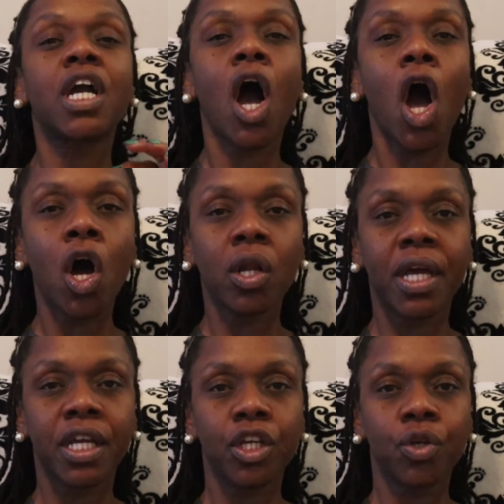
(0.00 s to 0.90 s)

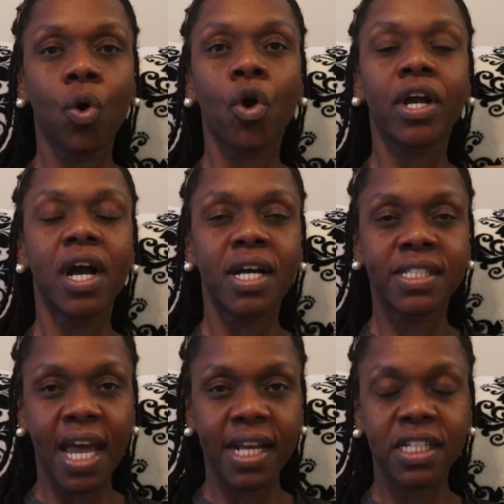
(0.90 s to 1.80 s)
calling you or
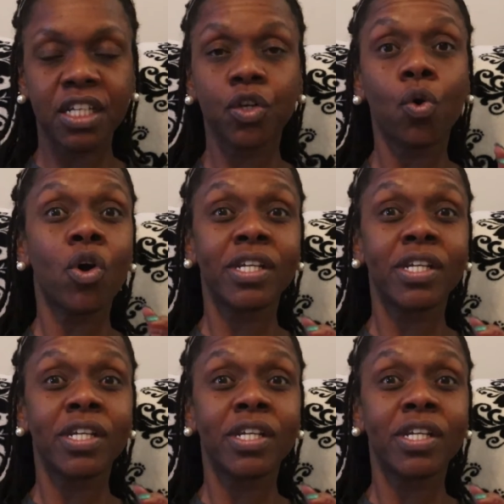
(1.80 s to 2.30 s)
contacting you